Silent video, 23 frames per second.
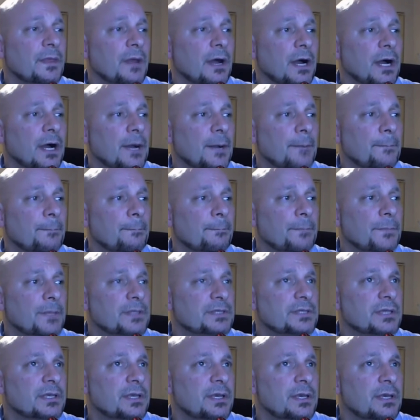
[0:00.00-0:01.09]
Um,
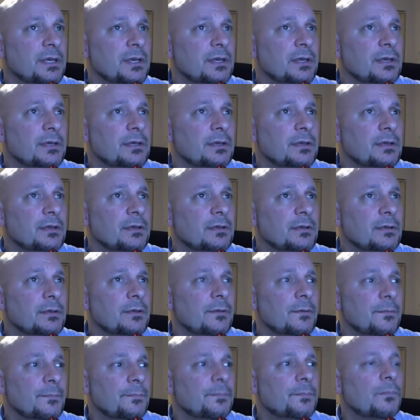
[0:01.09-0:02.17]
it's yeah, I mean,
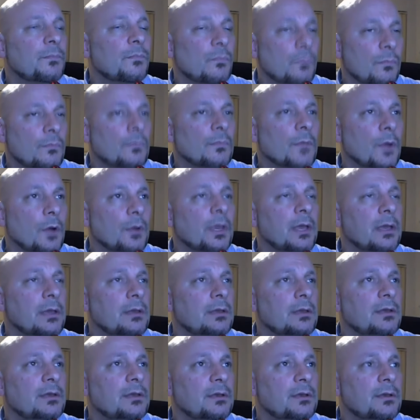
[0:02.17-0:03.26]
that's fine. Okay,
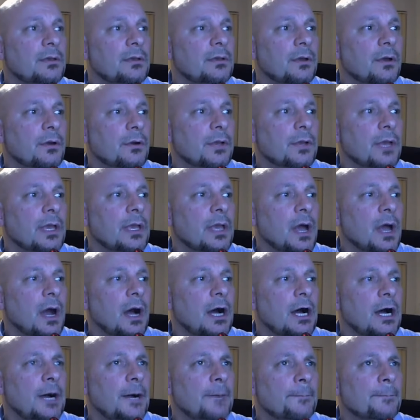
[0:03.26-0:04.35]
okay.
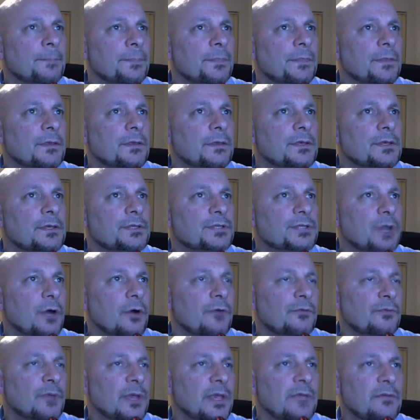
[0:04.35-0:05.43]
Um, so
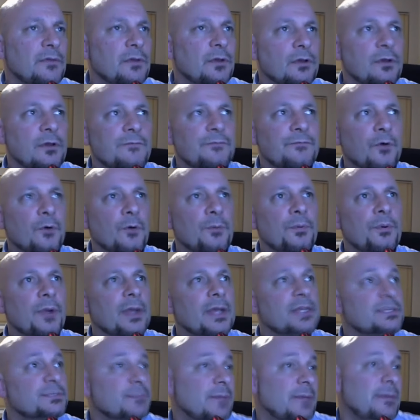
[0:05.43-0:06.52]
if we give you a good full
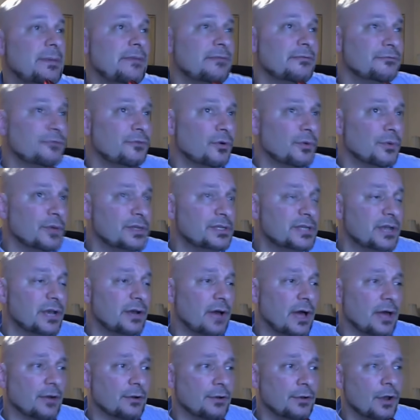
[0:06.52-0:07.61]
price, maybe even full retail,
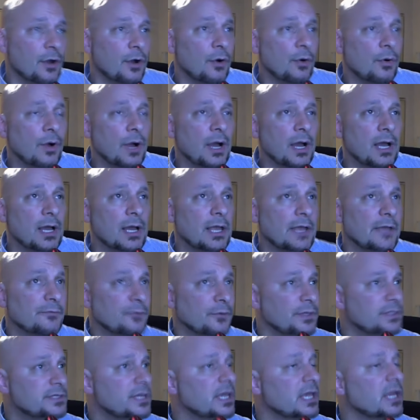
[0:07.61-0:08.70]
I don't know. Uh, if
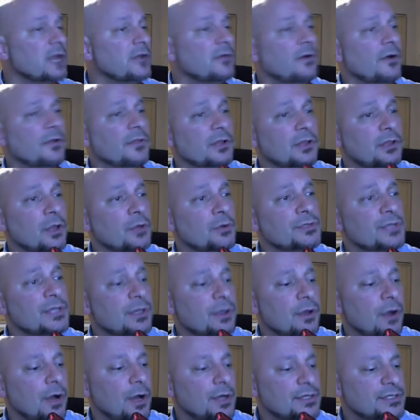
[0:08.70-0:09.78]
we take care of all the
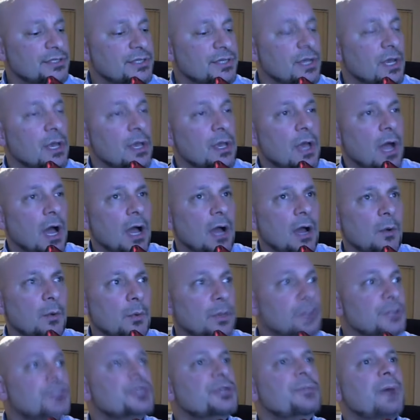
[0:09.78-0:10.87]
closing costs, uh,
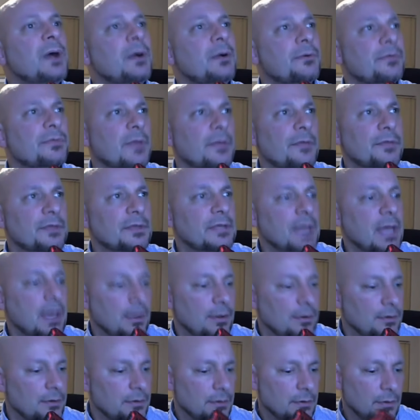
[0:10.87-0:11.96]
we usually buy with nothing
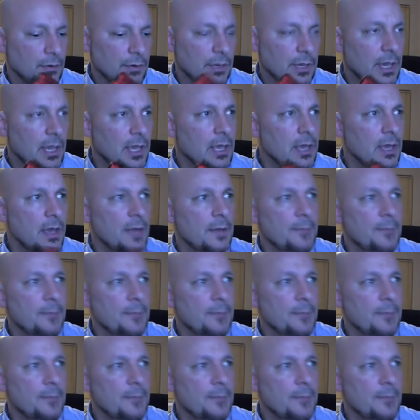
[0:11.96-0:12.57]
down. Okay.